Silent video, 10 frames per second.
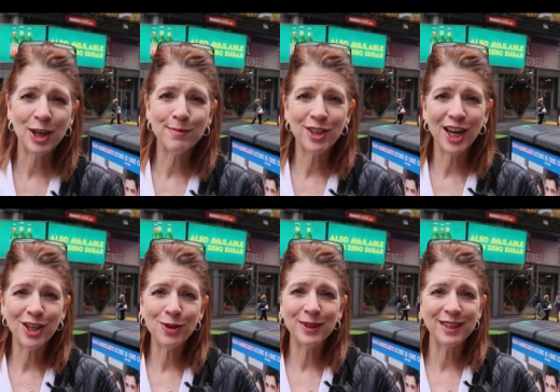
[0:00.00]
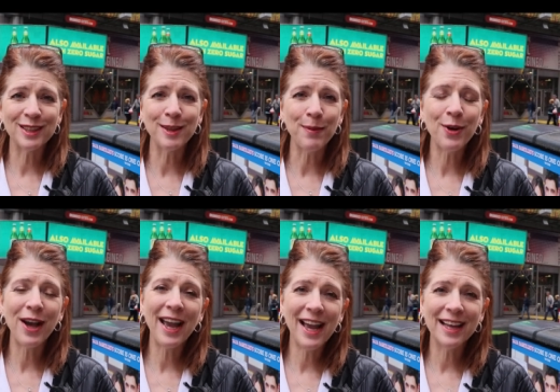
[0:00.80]
HMJU is the symbol,
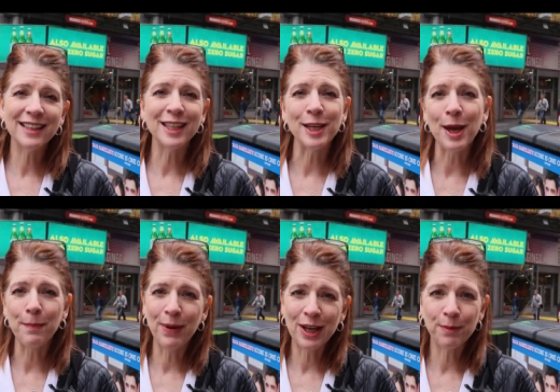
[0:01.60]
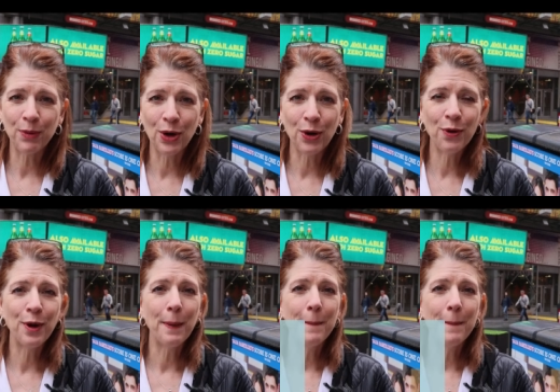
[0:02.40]
and the BetaPro